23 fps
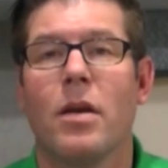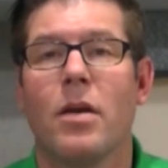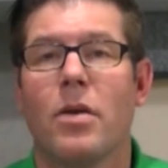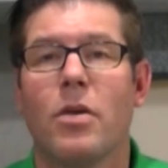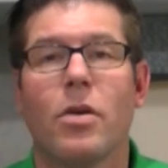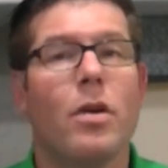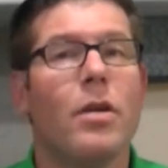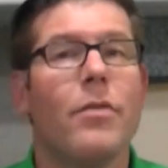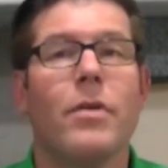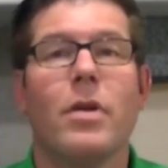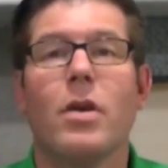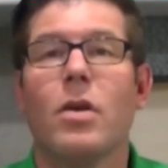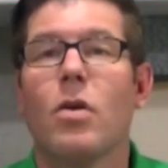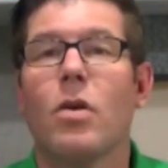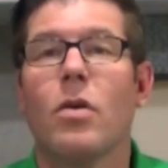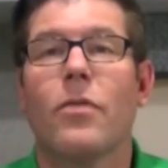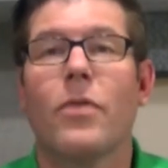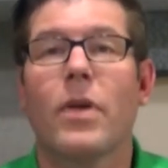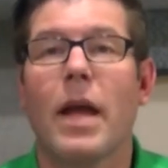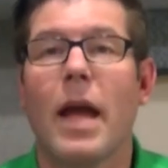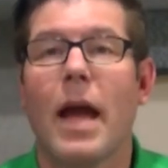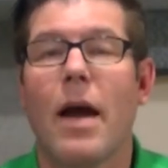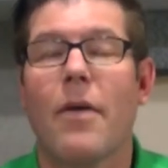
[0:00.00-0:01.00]
You don't even know
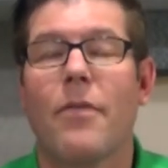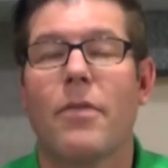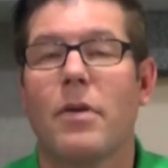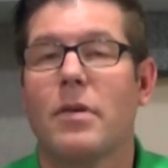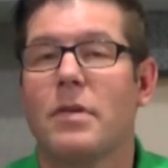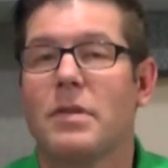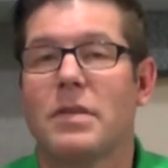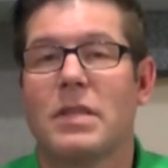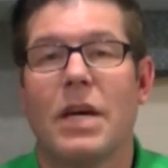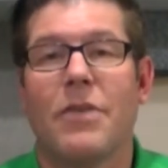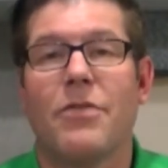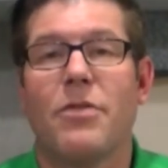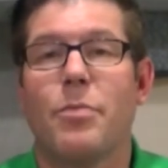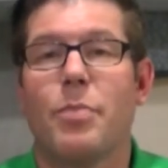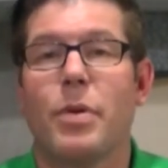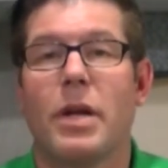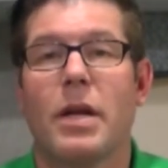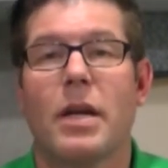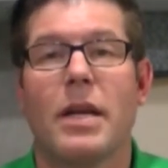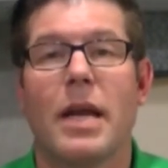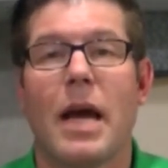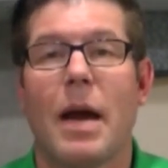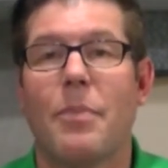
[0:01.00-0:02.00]
if they have a
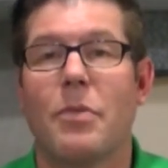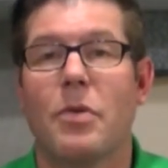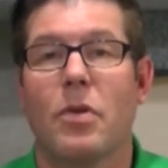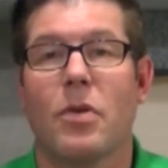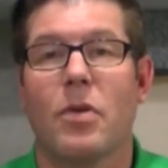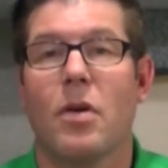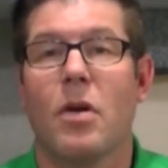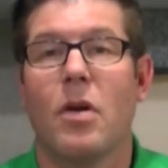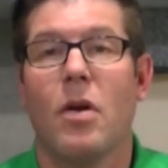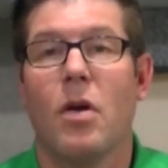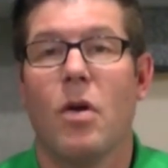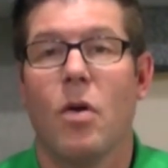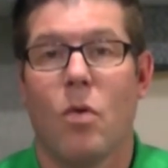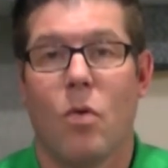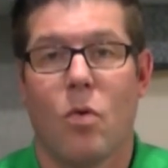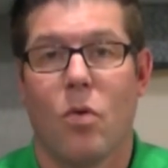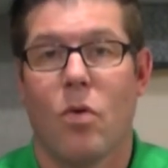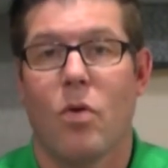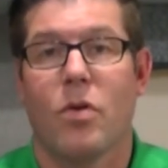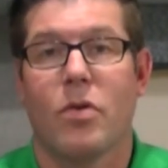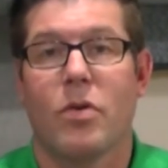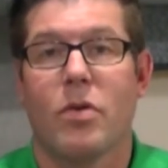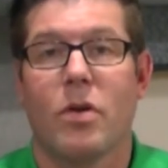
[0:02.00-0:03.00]
seven-pin adapter
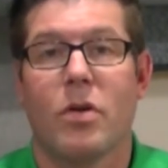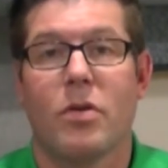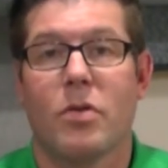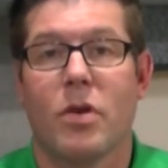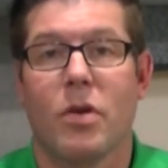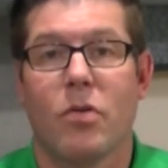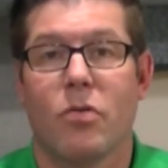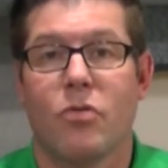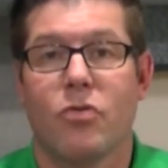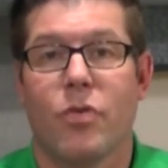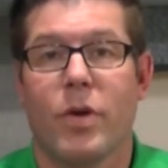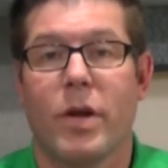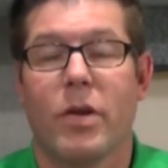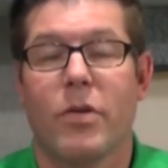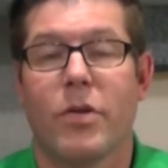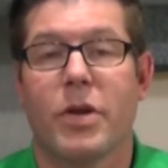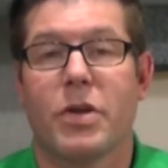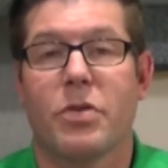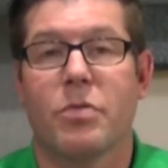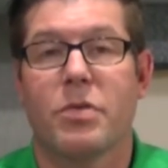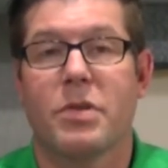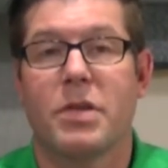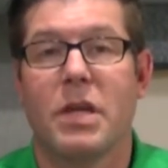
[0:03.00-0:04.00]
or a, a trailer
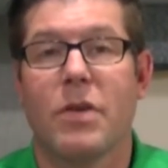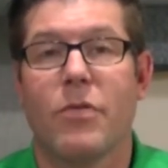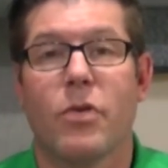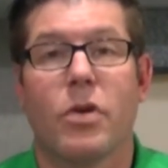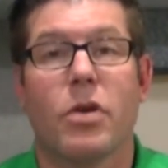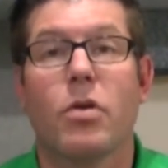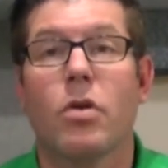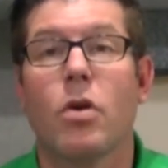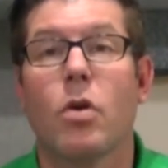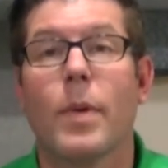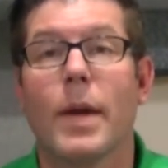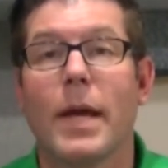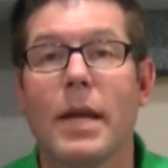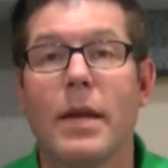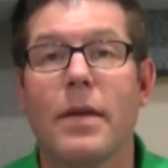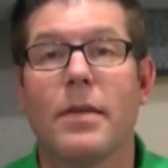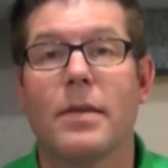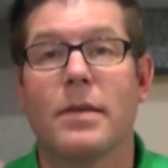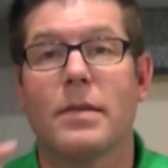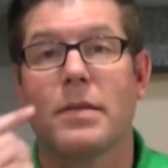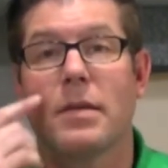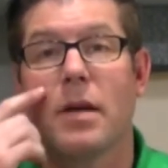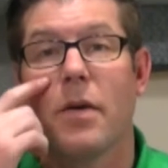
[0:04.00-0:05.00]
hitch receiver. You don't know any of
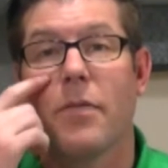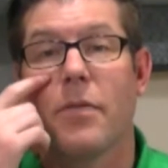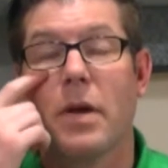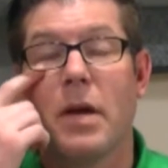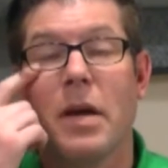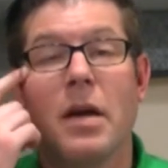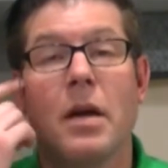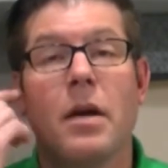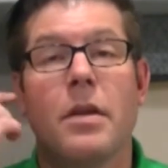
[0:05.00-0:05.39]
this stuff.